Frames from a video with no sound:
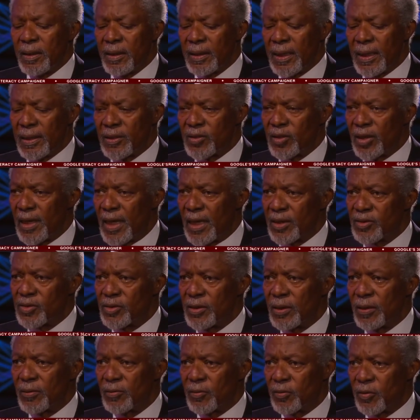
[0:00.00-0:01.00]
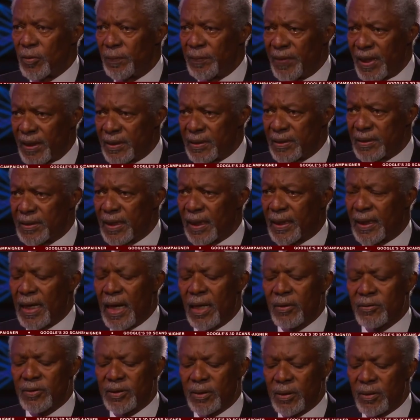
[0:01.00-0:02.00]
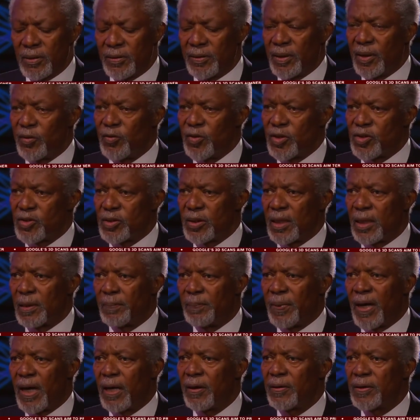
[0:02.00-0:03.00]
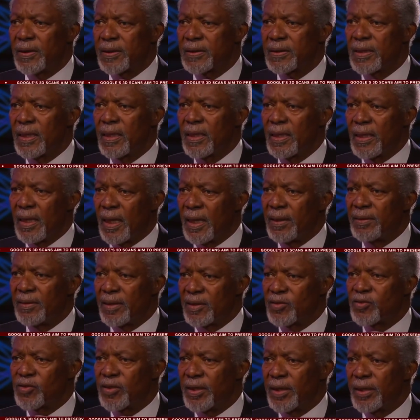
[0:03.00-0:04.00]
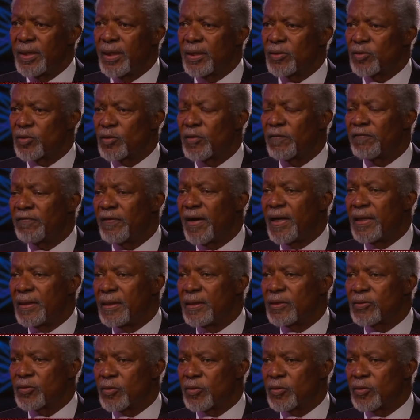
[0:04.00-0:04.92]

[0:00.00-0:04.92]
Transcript: the international group, that is the council, the regional powers, and the Syrians to find a